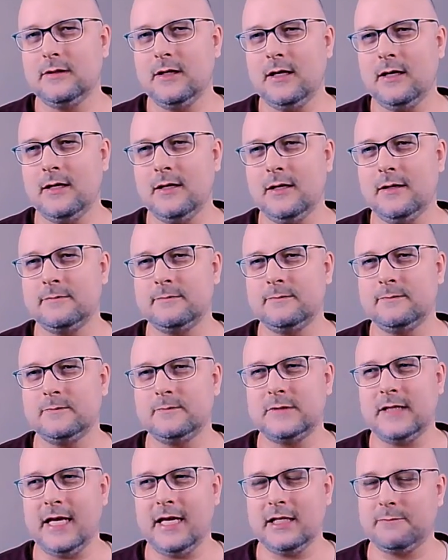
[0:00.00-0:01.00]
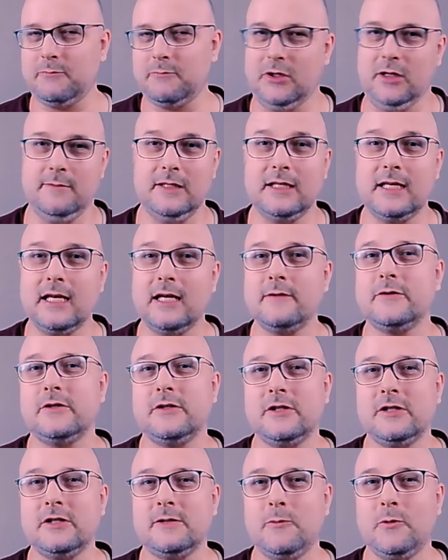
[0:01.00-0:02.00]
tag probably counts as
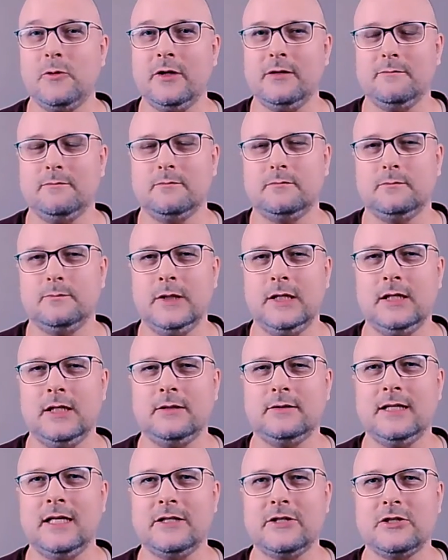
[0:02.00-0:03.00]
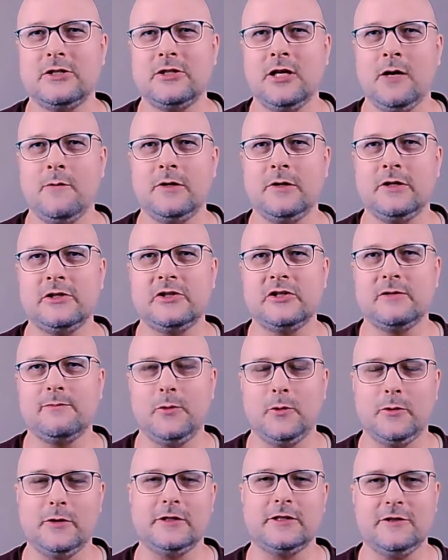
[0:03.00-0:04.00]
a sport, but that's not what a
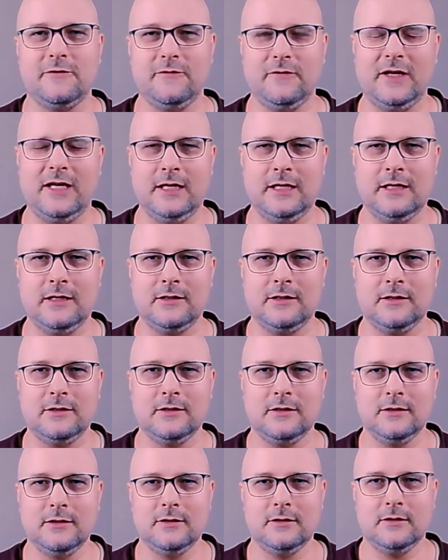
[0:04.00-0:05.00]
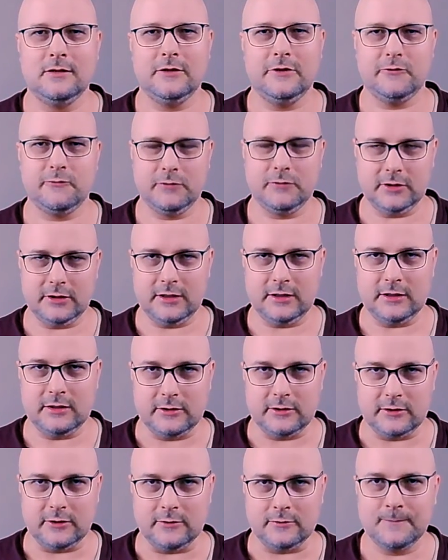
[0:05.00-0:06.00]
sports fan is really
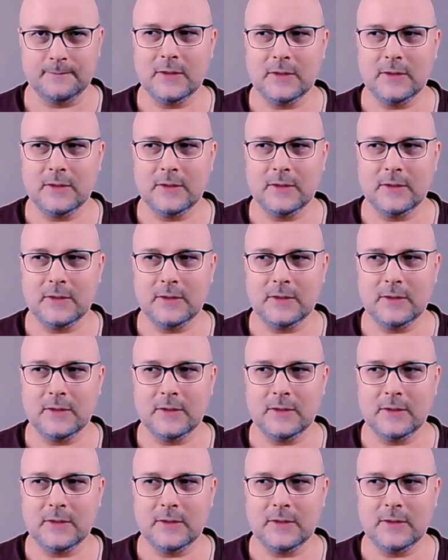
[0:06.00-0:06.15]
into.